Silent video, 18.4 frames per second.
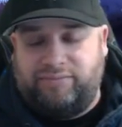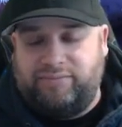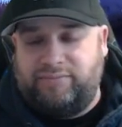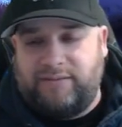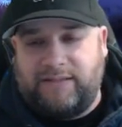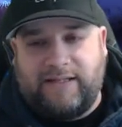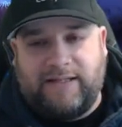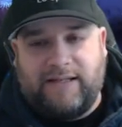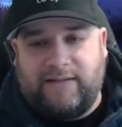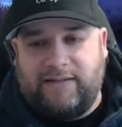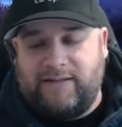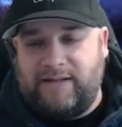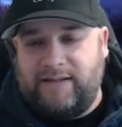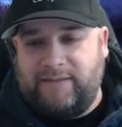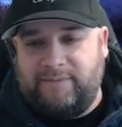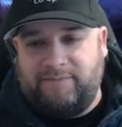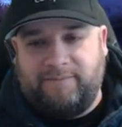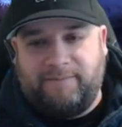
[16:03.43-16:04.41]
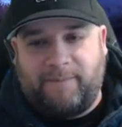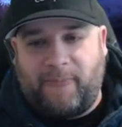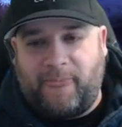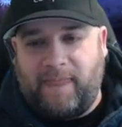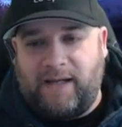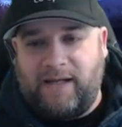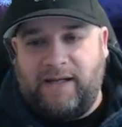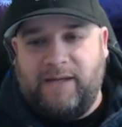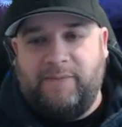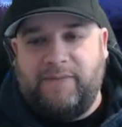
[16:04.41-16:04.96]
I'm
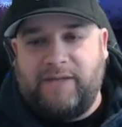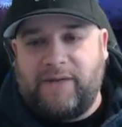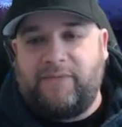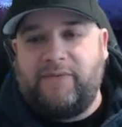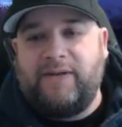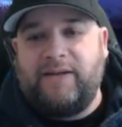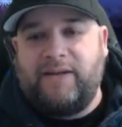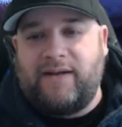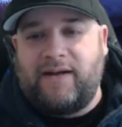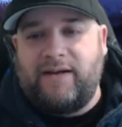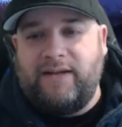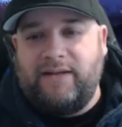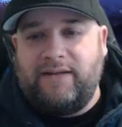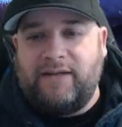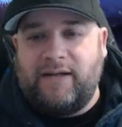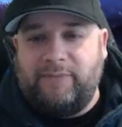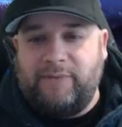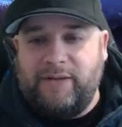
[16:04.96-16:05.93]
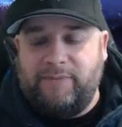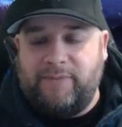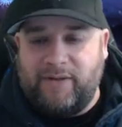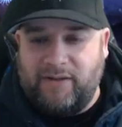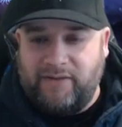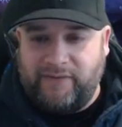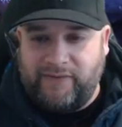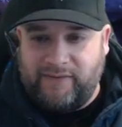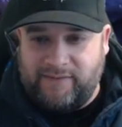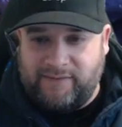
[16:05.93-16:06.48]
definitely not a guppy
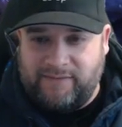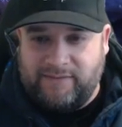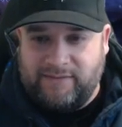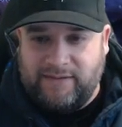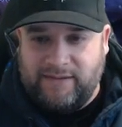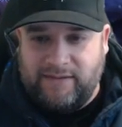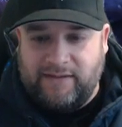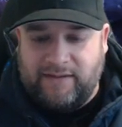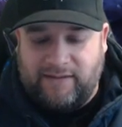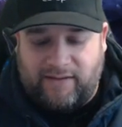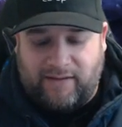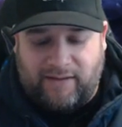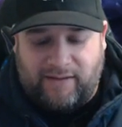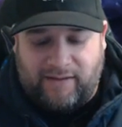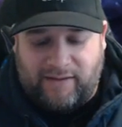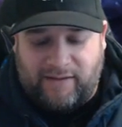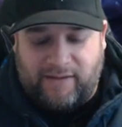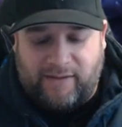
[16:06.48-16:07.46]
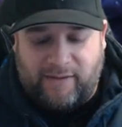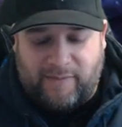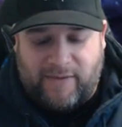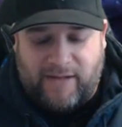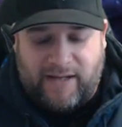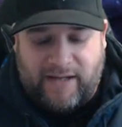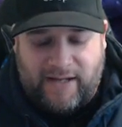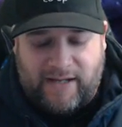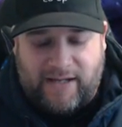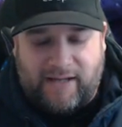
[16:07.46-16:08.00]
person.
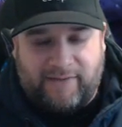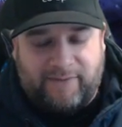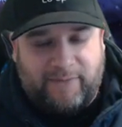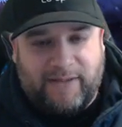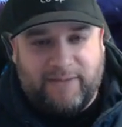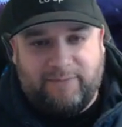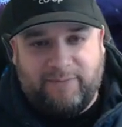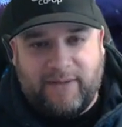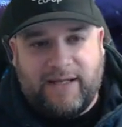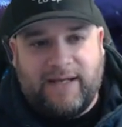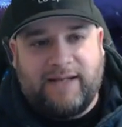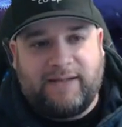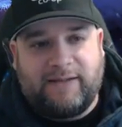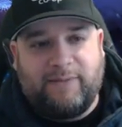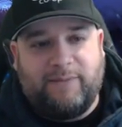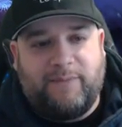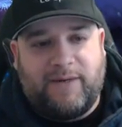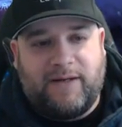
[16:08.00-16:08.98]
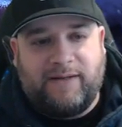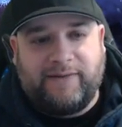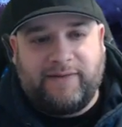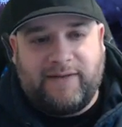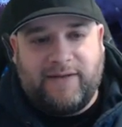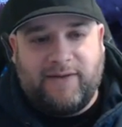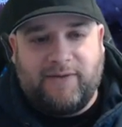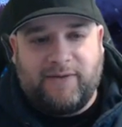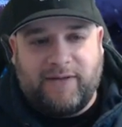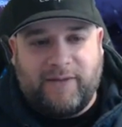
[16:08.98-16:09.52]
I have my black
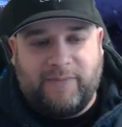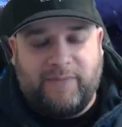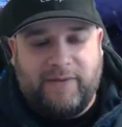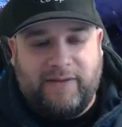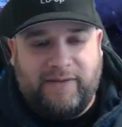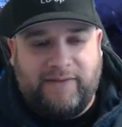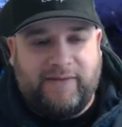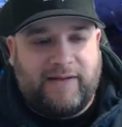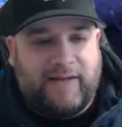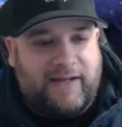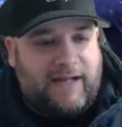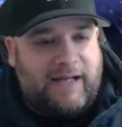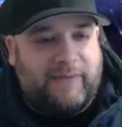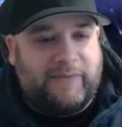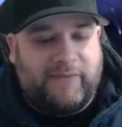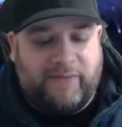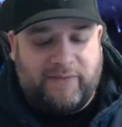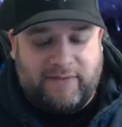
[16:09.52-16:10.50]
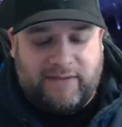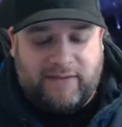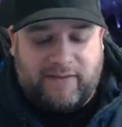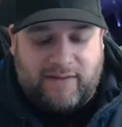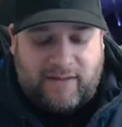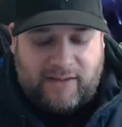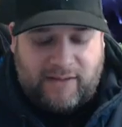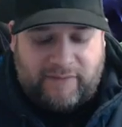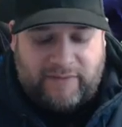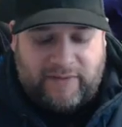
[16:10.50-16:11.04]
Moscow guppies that I absolutely
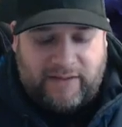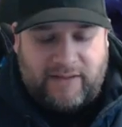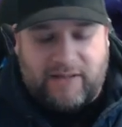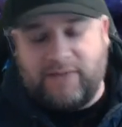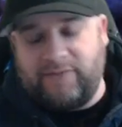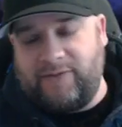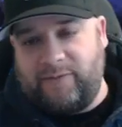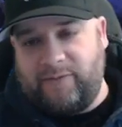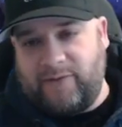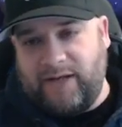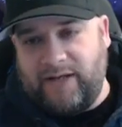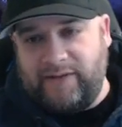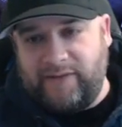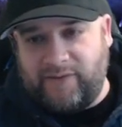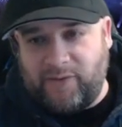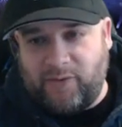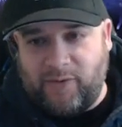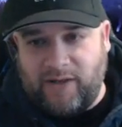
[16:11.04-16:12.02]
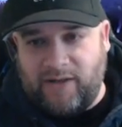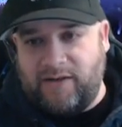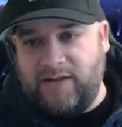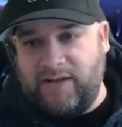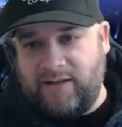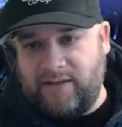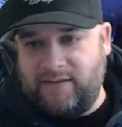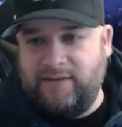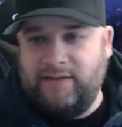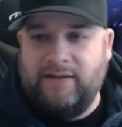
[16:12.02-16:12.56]
love that I got from Ray's
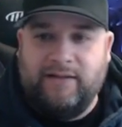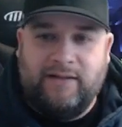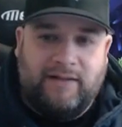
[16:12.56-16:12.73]
Aquaria.